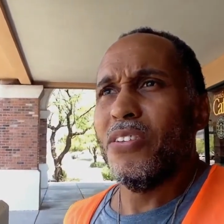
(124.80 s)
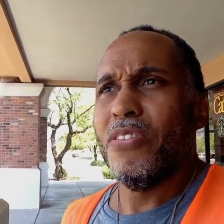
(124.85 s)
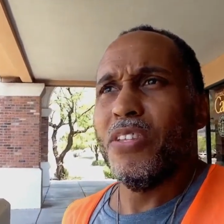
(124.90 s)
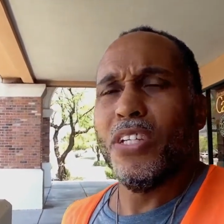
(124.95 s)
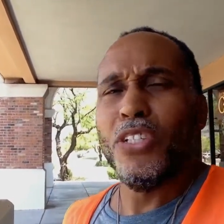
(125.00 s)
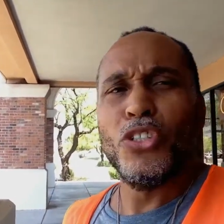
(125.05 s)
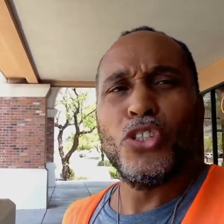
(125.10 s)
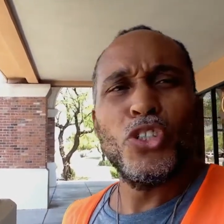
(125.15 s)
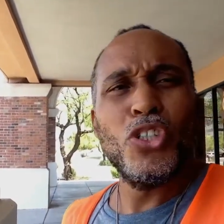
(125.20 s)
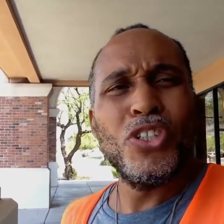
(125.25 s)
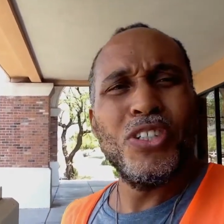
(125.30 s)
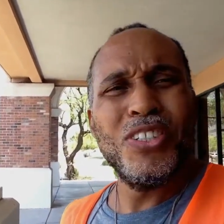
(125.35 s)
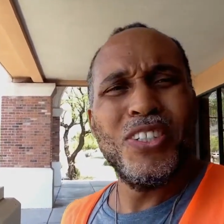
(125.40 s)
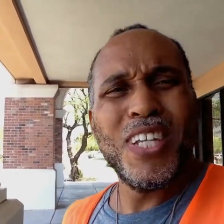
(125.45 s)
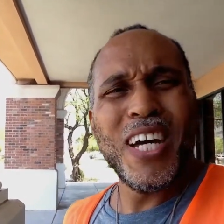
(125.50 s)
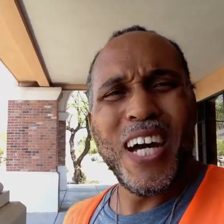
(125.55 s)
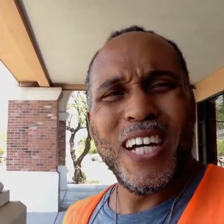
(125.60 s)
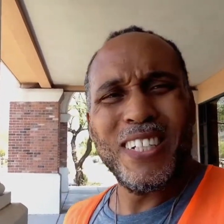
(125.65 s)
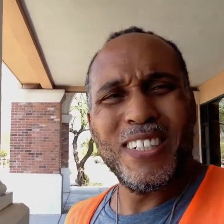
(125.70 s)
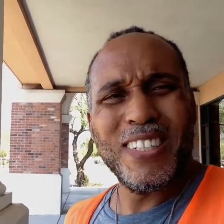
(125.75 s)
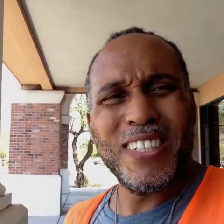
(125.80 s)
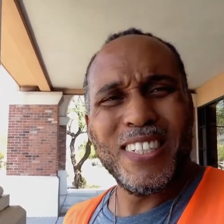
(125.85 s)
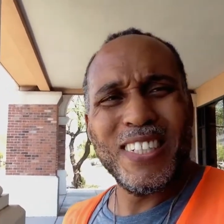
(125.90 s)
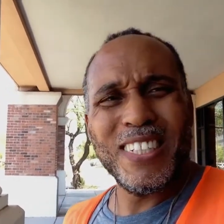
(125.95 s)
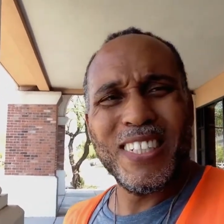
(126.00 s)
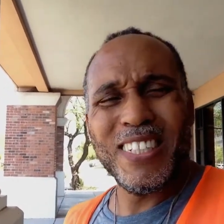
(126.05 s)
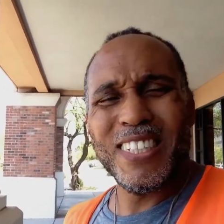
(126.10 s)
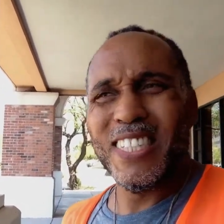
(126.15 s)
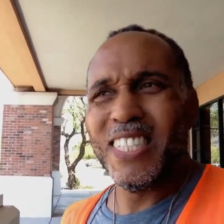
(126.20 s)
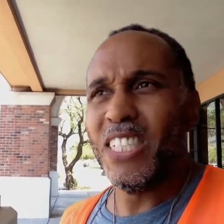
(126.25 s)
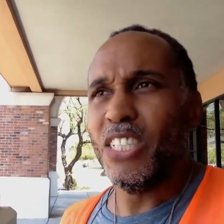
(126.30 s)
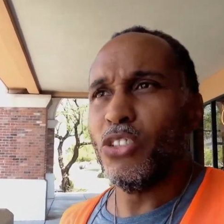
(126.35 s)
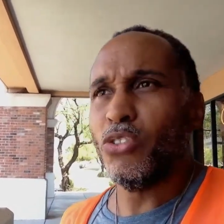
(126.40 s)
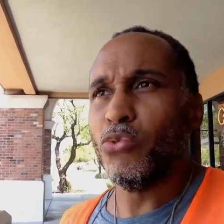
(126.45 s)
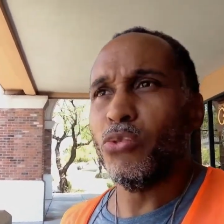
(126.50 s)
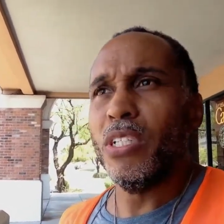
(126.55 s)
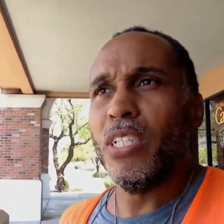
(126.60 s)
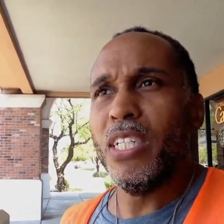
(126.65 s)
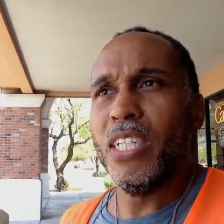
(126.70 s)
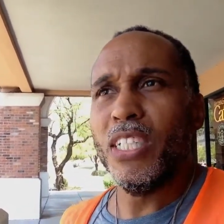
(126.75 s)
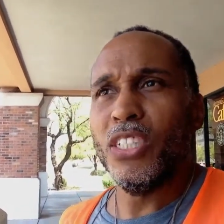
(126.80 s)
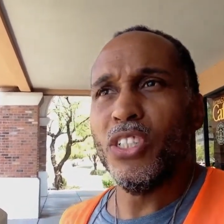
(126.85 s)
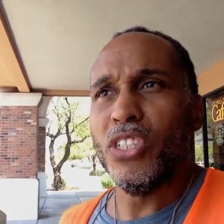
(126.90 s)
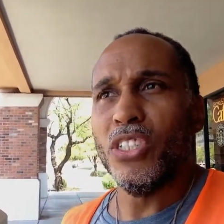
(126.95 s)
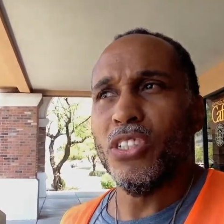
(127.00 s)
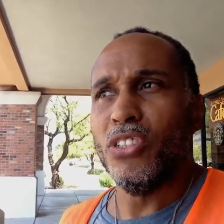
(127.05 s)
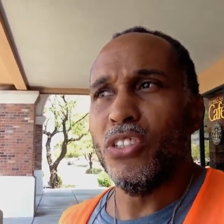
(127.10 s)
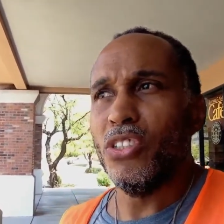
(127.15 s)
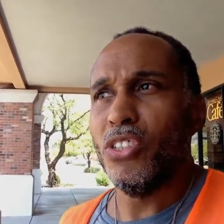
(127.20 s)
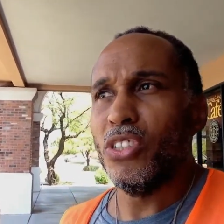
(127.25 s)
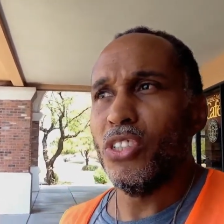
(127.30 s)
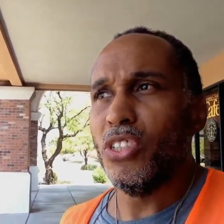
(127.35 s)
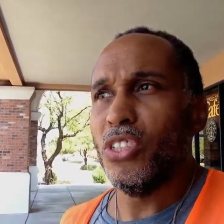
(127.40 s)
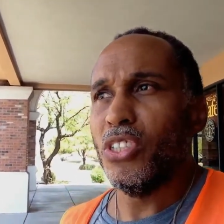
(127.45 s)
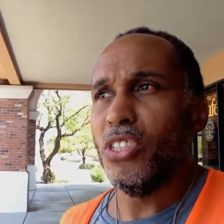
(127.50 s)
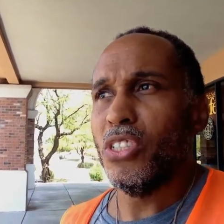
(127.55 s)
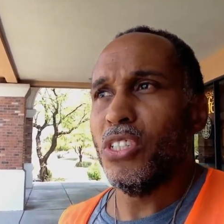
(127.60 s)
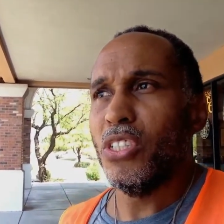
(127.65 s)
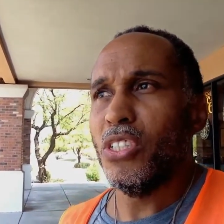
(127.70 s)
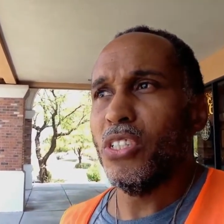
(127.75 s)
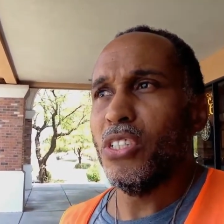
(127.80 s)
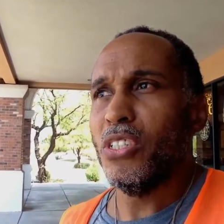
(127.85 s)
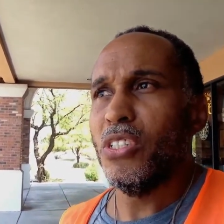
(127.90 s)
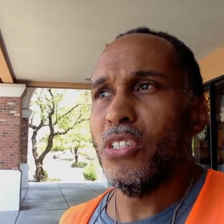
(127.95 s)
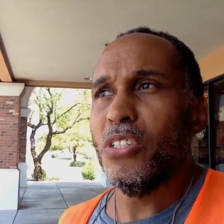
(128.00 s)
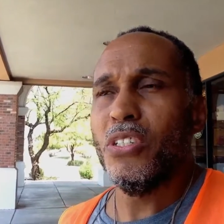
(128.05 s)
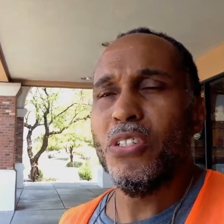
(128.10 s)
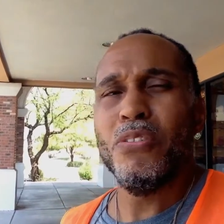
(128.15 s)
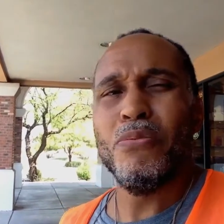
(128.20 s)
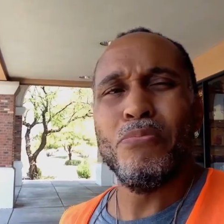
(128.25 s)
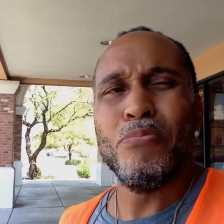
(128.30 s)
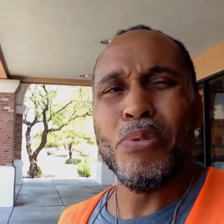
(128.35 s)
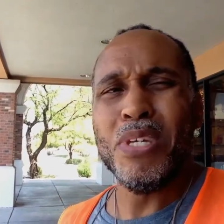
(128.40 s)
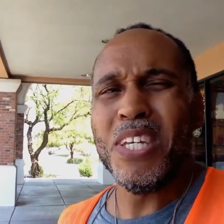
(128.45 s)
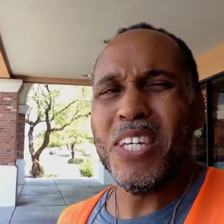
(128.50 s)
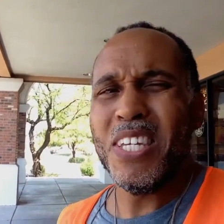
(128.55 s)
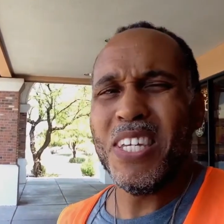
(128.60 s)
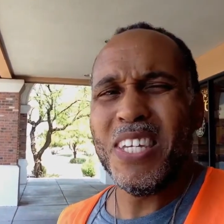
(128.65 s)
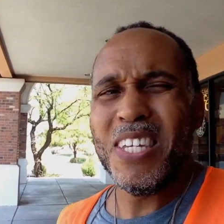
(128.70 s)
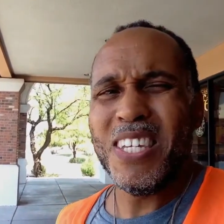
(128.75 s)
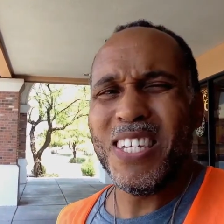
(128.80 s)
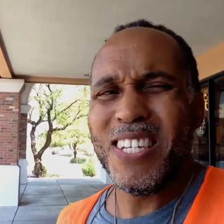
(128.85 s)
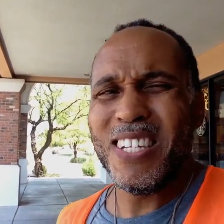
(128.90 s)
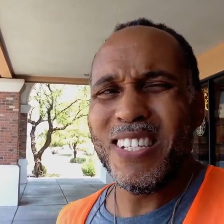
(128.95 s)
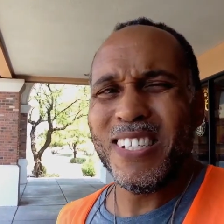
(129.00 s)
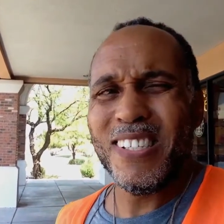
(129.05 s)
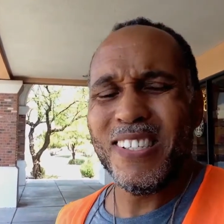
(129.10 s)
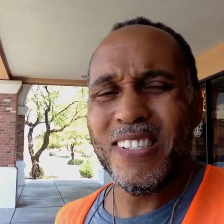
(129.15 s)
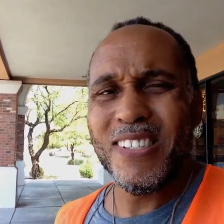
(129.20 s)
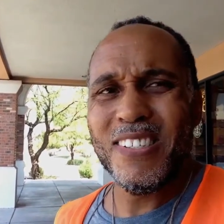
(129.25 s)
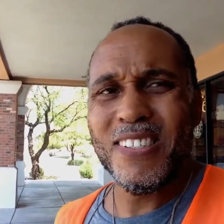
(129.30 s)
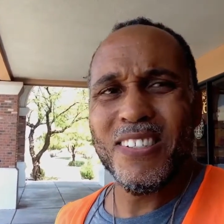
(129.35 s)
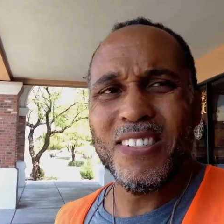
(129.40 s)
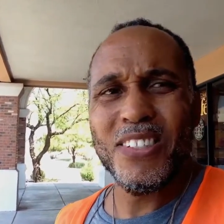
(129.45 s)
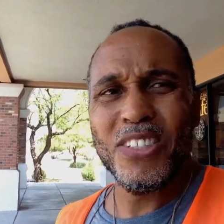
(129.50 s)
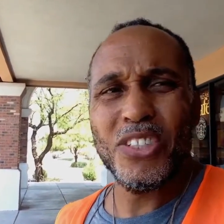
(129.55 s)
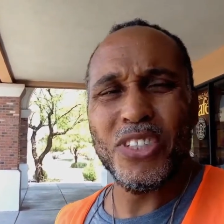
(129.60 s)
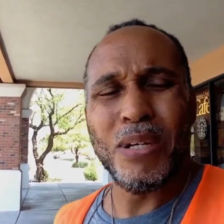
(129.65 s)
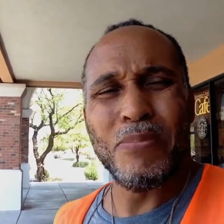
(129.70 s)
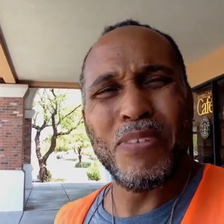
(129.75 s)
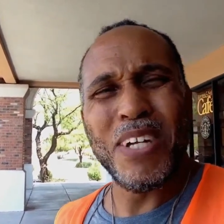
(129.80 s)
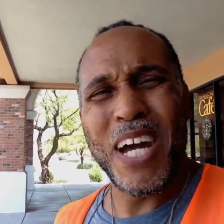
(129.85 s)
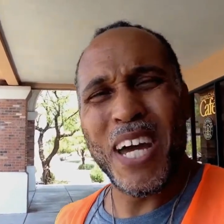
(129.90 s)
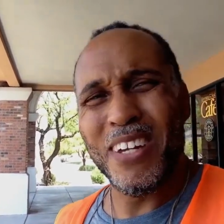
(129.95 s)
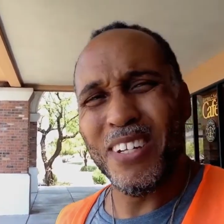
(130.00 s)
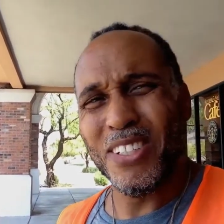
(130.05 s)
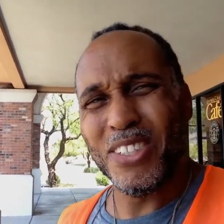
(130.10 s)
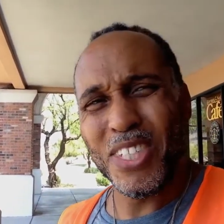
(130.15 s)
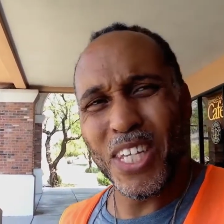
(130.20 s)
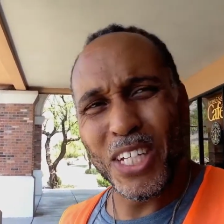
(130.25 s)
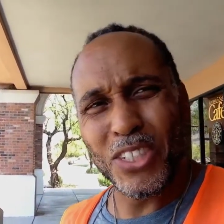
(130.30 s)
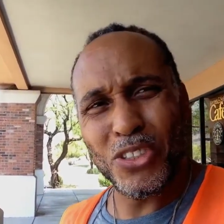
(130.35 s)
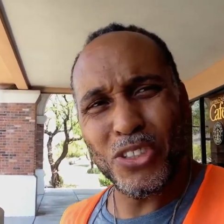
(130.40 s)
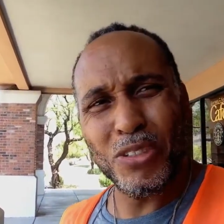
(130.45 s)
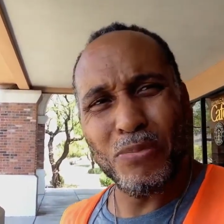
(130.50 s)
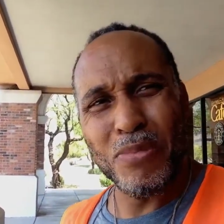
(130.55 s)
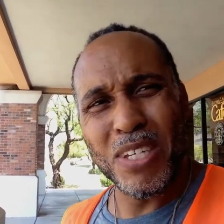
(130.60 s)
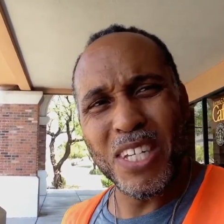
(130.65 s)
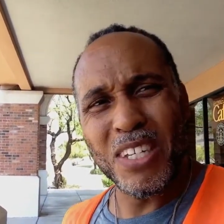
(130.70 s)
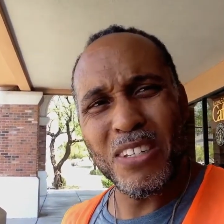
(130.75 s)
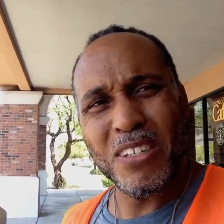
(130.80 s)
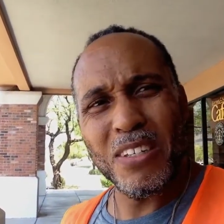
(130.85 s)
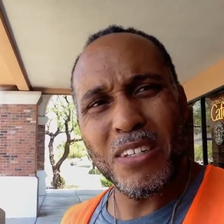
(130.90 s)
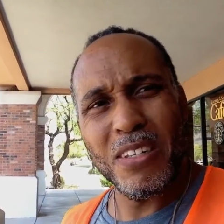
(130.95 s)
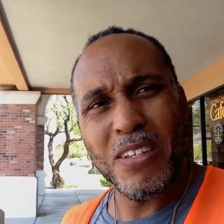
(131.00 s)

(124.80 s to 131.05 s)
then should not these religions be some kind of testament,